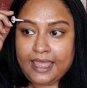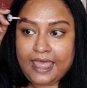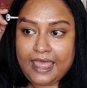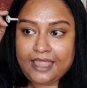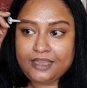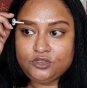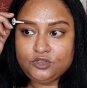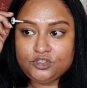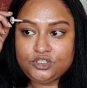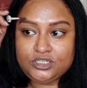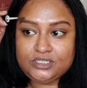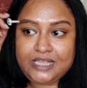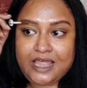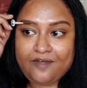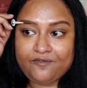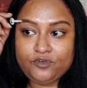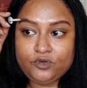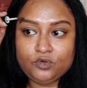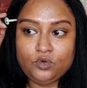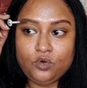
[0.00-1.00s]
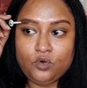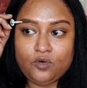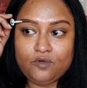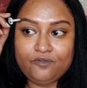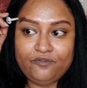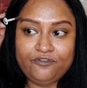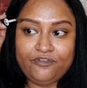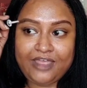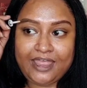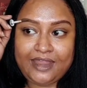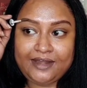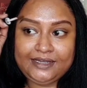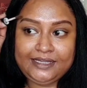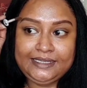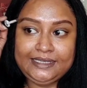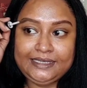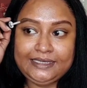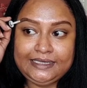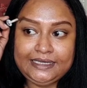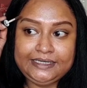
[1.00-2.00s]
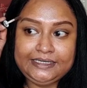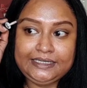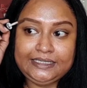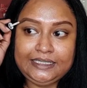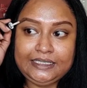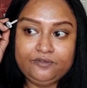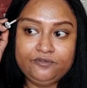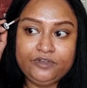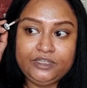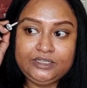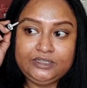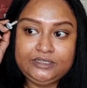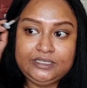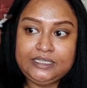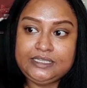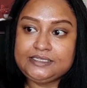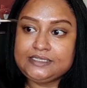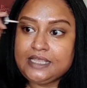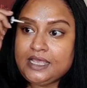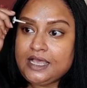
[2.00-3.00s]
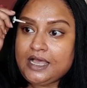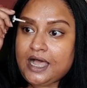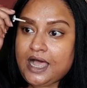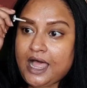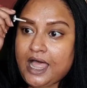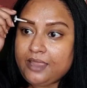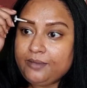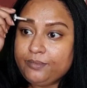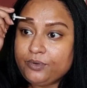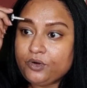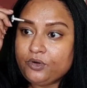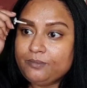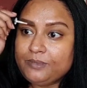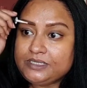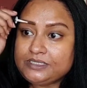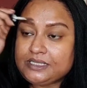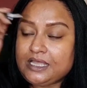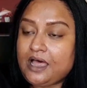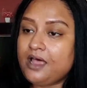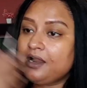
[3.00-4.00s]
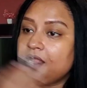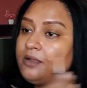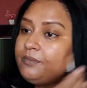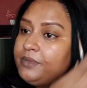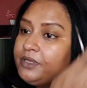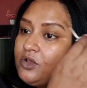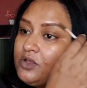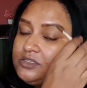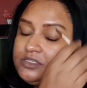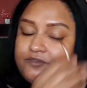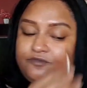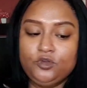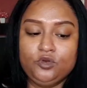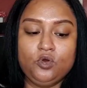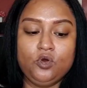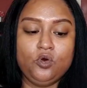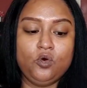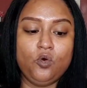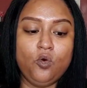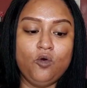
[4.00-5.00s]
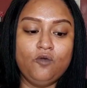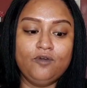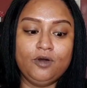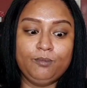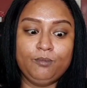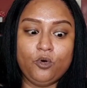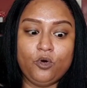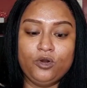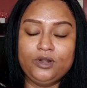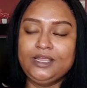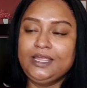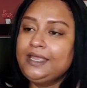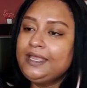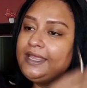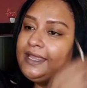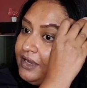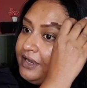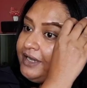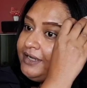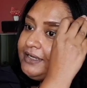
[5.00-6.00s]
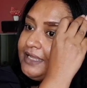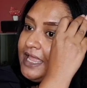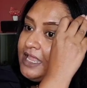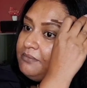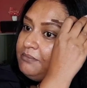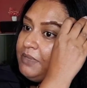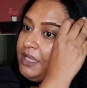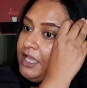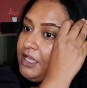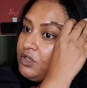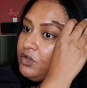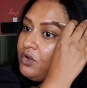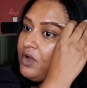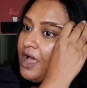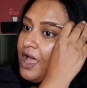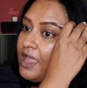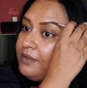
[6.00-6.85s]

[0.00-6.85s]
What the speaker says: and you just have to go very little with this eyebrow mascara because if you go overboard, it can make your